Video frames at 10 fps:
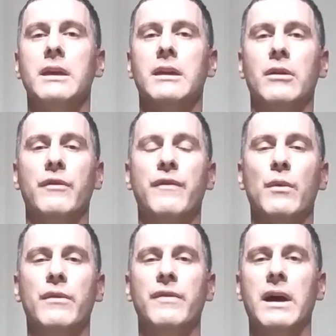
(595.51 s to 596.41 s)
you know,
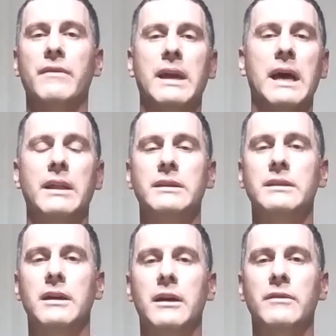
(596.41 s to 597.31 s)
4 or 5
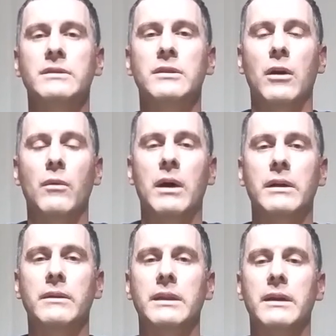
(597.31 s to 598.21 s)
gallons of salt
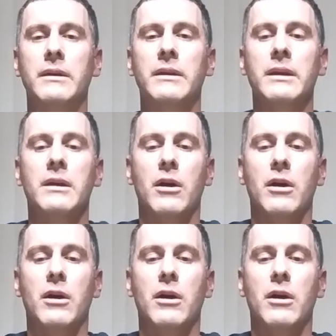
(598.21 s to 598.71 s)
water in there.